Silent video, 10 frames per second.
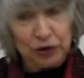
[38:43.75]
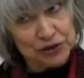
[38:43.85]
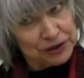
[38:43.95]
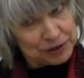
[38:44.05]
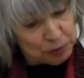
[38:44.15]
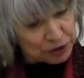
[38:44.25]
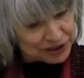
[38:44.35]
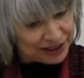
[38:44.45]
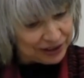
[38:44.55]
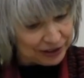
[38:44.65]
versus
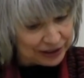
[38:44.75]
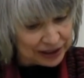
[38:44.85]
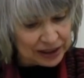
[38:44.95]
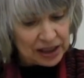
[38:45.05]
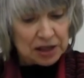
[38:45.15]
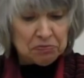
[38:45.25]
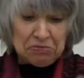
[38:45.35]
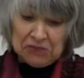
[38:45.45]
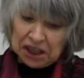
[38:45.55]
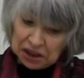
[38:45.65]
mortality,
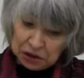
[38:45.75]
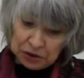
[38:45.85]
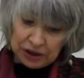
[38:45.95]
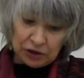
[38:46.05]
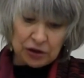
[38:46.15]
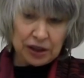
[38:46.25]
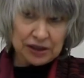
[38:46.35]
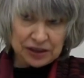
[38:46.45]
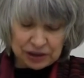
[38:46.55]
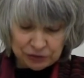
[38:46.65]
including her
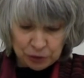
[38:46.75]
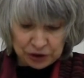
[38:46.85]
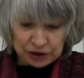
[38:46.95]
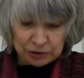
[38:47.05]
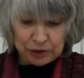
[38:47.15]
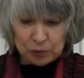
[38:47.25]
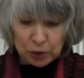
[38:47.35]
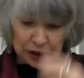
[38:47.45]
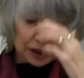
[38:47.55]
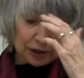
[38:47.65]
1943
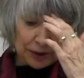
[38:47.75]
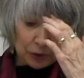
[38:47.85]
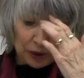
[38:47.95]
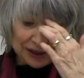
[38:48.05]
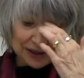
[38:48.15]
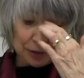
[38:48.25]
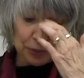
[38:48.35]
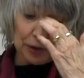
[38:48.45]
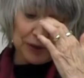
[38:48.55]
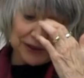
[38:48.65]
warning about white
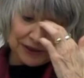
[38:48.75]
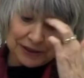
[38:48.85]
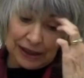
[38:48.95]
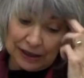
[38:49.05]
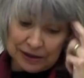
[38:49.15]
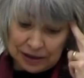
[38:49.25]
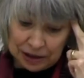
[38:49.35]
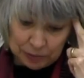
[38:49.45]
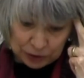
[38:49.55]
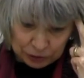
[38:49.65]
supremacist
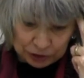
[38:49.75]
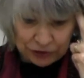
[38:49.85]
anti-immigrant